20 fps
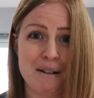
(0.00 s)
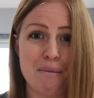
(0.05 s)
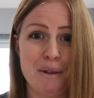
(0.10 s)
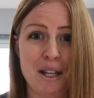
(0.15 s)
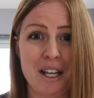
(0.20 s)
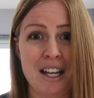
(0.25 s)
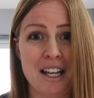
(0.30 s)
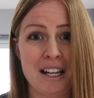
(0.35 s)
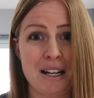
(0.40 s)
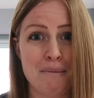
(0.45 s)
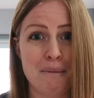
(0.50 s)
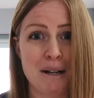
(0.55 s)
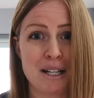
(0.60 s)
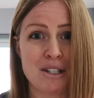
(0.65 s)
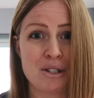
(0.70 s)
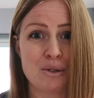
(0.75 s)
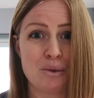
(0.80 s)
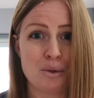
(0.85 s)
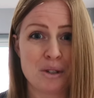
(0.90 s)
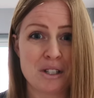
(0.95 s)
something in
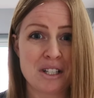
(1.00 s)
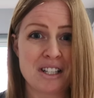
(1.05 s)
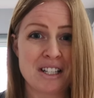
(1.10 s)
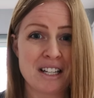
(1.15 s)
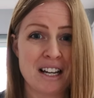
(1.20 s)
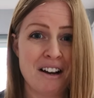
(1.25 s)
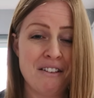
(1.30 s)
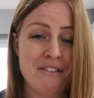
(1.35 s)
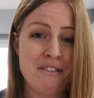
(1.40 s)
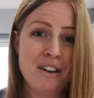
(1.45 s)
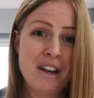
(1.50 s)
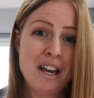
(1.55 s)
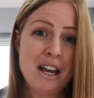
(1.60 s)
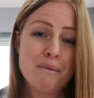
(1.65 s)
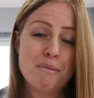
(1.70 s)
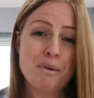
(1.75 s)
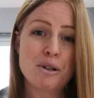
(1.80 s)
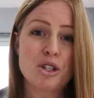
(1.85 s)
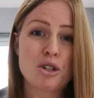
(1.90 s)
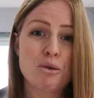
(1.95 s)
amongst all the stuff.
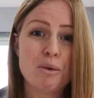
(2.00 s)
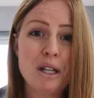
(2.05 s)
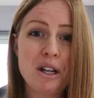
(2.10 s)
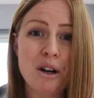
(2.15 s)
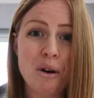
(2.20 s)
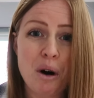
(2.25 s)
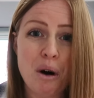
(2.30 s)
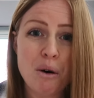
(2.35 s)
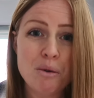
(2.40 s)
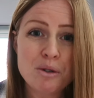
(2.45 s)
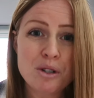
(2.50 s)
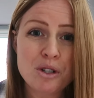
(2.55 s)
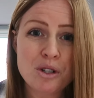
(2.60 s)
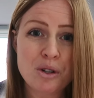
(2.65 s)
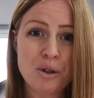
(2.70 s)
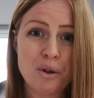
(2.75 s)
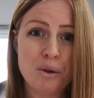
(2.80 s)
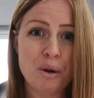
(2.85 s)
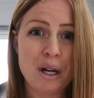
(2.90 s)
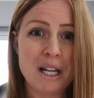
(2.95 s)
But should we go old
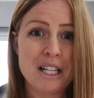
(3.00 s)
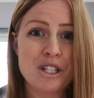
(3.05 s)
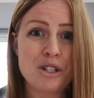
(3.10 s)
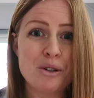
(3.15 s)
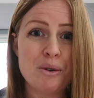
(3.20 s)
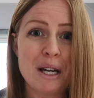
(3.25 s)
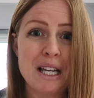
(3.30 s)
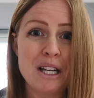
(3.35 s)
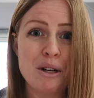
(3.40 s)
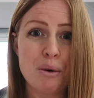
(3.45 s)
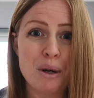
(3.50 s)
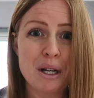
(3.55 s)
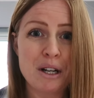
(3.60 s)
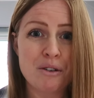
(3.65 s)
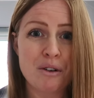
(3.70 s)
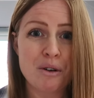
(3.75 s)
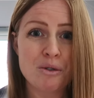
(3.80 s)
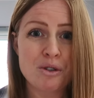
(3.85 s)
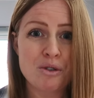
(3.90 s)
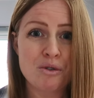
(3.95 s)
school and do a quick
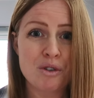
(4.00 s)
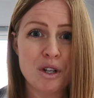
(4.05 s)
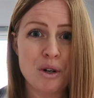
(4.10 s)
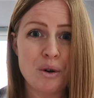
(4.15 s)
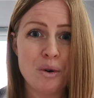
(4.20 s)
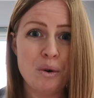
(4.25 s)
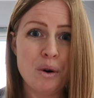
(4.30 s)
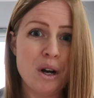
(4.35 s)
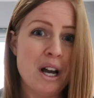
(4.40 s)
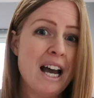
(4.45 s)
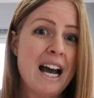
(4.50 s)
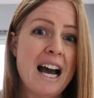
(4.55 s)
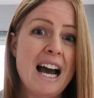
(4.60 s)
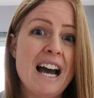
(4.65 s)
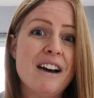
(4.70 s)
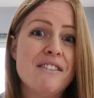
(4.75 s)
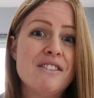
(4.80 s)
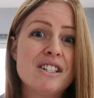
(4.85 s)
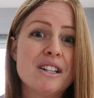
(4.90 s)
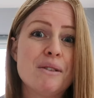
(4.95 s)
grocery haul?
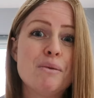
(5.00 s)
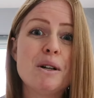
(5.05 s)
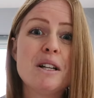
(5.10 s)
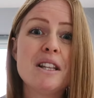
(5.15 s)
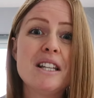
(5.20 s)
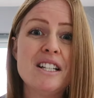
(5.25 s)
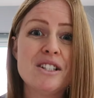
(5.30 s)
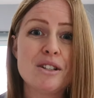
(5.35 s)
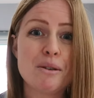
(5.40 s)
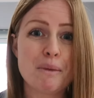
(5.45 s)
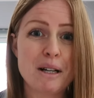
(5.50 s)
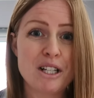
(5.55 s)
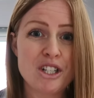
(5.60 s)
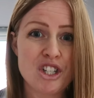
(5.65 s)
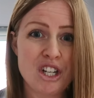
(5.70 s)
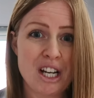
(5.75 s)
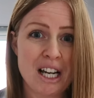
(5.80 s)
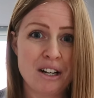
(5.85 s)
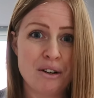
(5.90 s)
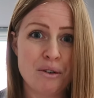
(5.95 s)
I haven't done one of these on my
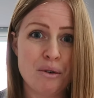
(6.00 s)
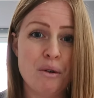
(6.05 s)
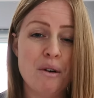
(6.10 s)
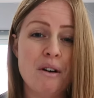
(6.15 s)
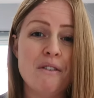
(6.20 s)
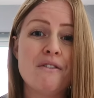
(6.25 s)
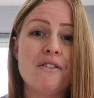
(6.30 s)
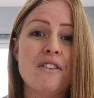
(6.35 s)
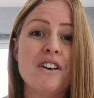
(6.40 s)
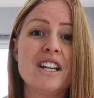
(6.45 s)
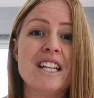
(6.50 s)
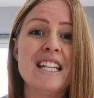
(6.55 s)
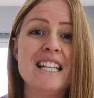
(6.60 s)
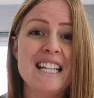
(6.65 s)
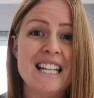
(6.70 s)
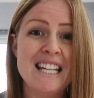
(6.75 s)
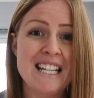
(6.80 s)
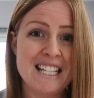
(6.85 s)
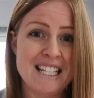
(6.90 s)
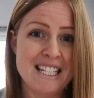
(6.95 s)
channel for
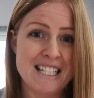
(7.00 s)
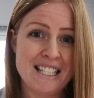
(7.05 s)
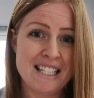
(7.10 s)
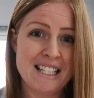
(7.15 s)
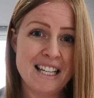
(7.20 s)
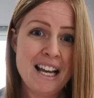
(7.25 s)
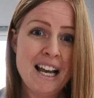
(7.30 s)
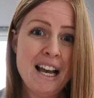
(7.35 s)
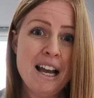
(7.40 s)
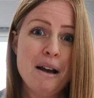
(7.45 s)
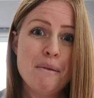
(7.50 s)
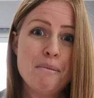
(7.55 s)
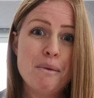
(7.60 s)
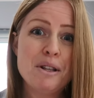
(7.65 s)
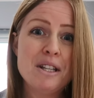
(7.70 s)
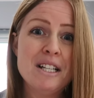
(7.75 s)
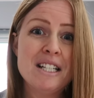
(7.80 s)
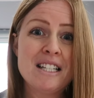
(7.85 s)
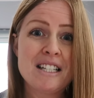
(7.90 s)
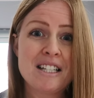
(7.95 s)
years.
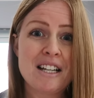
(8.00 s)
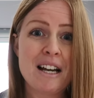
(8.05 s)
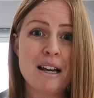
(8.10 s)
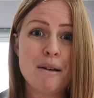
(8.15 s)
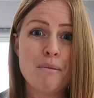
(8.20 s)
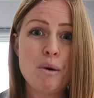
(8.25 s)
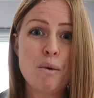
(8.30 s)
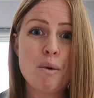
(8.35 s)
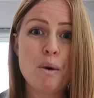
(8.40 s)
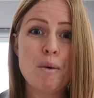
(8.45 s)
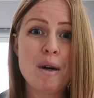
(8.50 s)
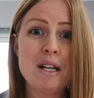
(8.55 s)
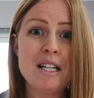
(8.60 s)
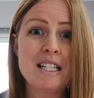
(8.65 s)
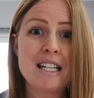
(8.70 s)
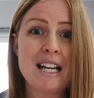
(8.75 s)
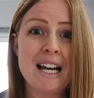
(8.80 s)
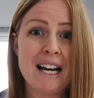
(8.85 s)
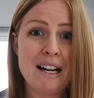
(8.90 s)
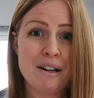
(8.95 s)
But this time we
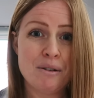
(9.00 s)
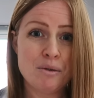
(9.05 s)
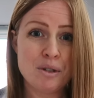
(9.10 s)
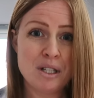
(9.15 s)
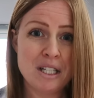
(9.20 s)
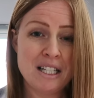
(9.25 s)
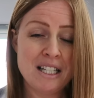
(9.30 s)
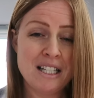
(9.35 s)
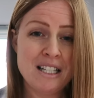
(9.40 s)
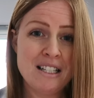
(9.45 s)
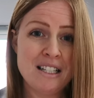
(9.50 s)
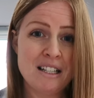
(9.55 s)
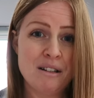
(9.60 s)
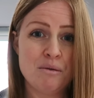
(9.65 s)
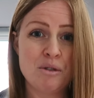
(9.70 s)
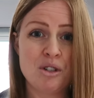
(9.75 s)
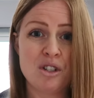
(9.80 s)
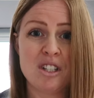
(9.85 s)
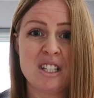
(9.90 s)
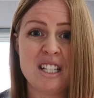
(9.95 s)
went to Aldi's.
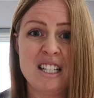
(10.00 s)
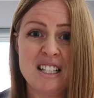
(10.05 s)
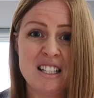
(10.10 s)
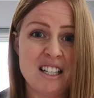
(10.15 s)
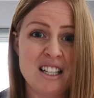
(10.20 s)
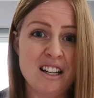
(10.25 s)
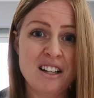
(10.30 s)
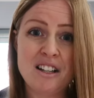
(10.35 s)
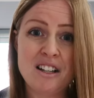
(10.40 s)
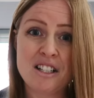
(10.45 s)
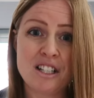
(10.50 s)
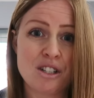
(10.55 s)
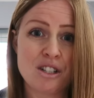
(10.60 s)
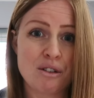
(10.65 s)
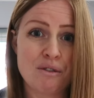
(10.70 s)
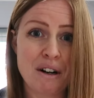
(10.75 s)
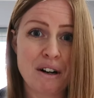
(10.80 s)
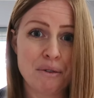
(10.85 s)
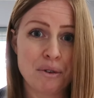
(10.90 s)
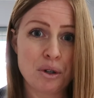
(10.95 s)
It was just easier because
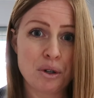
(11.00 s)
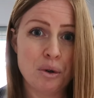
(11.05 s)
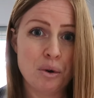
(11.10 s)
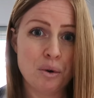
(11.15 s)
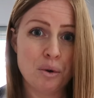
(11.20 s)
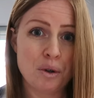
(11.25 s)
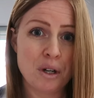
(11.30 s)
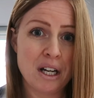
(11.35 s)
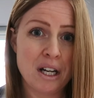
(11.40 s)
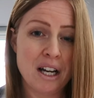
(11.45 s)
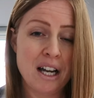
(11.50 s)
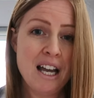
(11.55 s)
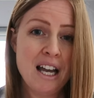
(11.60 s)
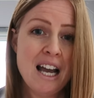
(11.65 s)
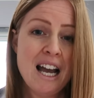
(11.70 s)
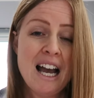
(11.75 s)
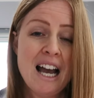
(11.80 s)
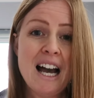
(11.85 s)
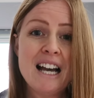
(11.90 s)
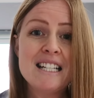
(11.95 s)
it's around the corner
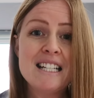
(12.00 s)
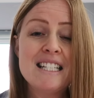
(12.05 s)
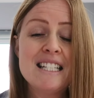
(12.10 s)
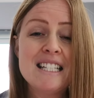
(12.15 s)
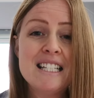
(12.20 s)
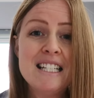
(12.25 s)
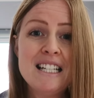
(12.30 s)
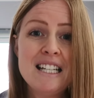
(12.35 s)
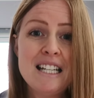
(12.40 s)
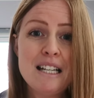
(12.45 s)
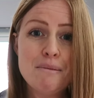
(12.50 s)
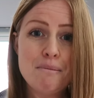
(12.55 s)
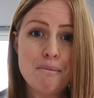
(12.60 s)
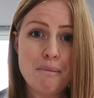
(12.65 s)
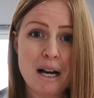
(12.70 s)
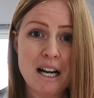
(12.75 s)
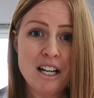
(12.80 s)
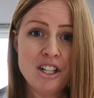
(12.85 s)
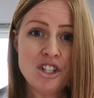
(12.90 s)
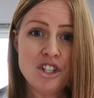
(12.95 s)
I didn't need
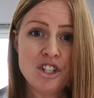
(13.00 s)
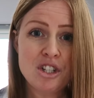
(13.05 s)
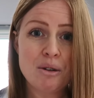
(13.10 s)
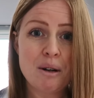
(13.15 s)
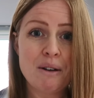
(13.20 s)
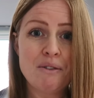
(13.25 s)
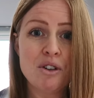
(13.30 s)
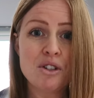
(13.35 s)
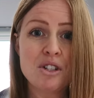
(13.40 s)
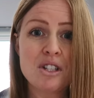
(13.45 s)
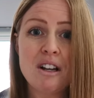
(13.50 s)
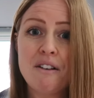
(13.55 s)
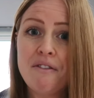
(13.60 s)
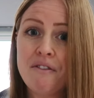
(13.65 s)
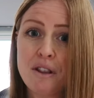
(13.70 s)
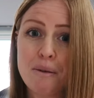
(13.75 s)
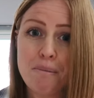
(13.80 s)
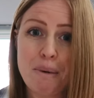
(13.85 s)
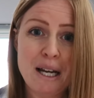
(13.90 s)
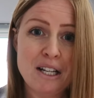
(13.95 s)
much, so I've got
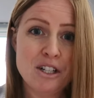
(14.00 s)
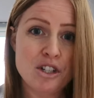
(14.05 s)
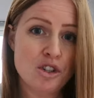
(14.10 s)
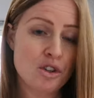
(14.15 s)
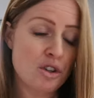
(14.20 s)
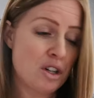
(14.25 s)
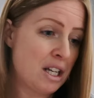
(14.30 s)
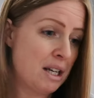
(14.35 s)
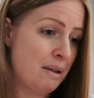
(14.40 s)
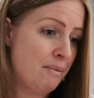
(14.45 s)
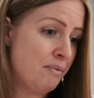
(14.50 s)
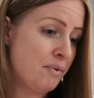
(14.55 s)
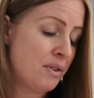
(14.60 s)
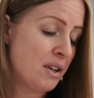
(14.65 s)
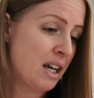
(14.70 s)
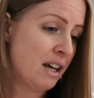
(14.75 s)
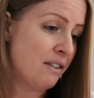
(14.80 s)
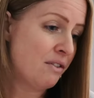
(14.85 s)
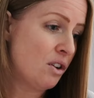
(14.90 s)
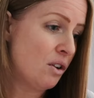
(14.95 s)
stuff for the pantry.
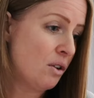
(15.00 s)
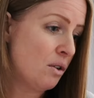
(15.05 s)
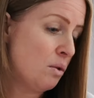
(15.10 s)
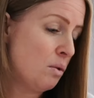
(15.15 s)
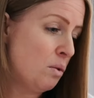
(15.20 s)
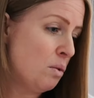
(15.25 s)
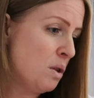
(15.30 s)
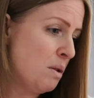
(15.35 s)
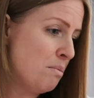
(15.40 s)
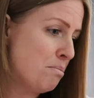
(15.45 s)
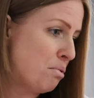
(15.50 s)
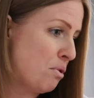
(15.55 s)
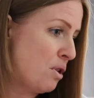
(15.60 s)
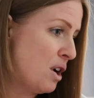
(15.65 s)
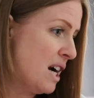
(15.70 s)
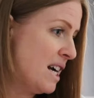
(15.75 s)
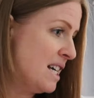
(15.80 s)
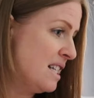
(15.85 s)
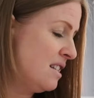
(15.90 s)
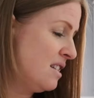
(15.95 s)
I've got all the
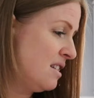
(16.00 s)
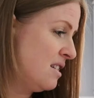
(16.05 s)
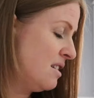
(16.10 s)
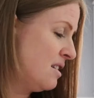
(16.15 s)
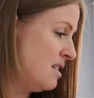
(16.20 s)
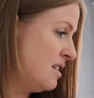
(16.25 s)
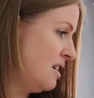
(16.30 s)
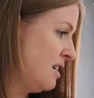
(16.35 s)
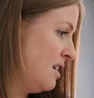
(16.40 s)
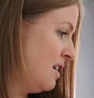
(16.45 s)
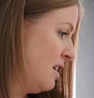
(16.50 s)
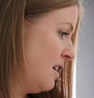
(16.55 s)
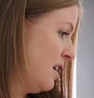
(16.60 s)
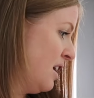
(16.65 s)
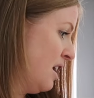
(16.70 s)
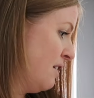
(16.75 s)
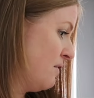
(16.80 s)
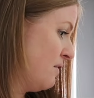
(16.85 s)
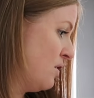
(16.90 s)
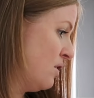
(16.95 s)
breads.
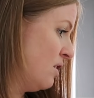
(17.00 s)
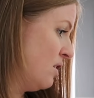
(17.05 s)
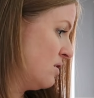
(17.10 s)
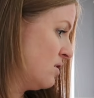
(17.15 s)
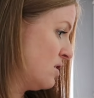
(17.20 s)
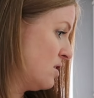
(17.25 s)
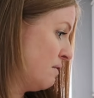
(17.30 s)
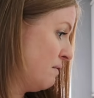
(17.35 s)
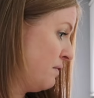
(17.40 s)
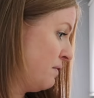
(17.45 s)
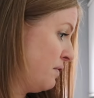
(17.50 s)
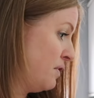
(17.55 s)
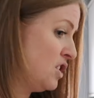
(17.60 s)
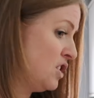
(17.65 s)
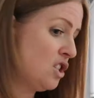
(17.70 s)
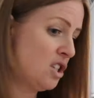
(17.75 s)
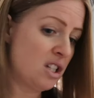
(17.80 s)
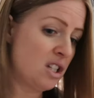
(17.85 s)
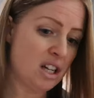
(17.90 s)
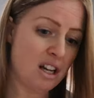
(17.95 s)
I've got some
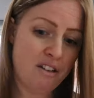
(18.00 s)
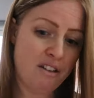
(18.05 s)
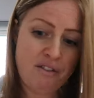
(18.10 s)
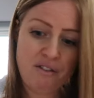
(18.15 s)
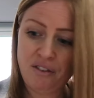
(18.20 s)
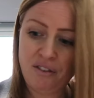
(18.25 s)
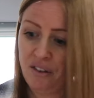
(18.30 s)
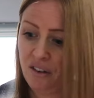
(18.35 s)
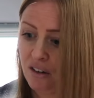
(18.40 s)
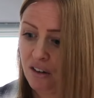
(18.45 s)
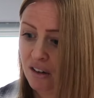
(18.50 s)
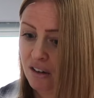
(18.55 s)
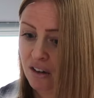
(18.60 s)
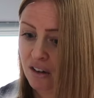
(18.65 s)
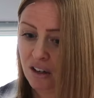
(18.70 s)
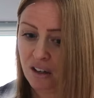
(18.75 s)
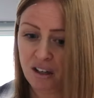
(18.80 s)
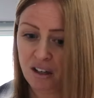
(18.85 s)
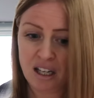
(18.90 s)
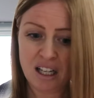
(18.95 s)
fridge stuff
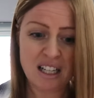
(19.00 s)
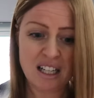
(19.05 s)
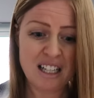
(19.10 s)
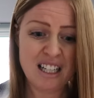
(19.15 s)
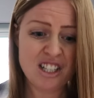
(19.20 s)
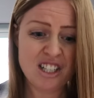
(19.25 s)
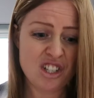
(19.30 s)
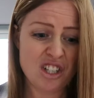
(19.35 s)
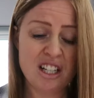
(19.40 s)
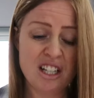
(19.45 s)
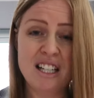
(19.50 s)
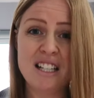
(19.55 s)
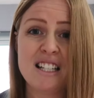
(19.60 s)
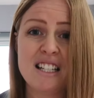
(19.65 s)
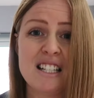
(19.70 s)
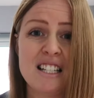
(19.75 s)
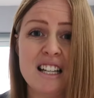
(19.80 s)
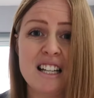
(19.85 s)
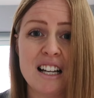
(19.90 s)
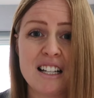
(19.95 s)
and
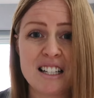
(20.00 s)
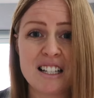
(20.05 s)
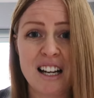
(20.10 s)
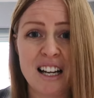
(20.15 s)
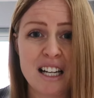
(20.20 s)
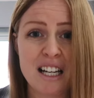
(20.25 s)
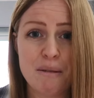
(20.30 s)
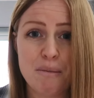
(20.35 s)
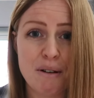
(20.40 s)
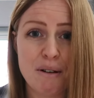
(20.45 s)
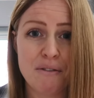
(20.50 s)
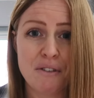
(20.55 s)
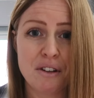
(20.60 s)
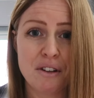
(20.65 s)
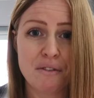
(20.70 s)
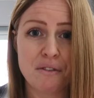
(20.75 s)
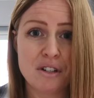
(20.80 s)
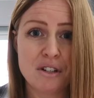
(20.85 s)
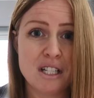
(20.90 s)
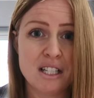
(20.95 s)
literally a tiny bit for
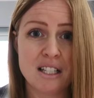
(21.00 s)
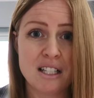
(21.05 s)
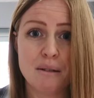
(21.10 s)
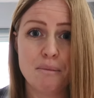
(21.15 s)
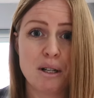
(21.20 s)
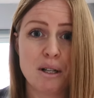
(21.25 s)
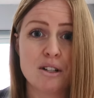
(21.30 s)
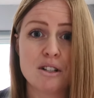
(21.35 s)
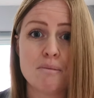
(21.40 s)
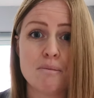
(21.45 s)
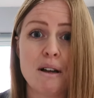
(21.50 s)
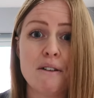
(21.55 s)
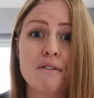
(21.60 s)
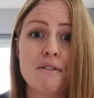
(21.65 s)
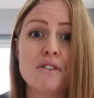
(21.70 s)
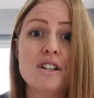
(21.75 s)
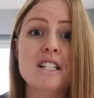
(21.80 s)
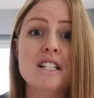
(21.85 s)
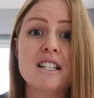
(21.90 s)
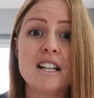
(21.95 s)
the freezer because my
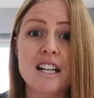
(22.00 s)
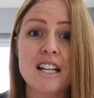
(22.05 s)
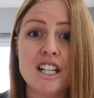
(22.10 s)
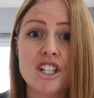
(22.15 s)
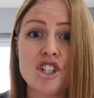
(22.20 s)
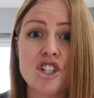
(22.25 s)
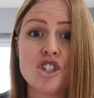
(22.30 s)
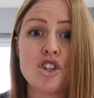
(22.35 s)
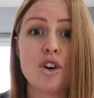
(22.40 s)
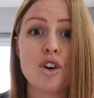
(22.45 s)
freezer is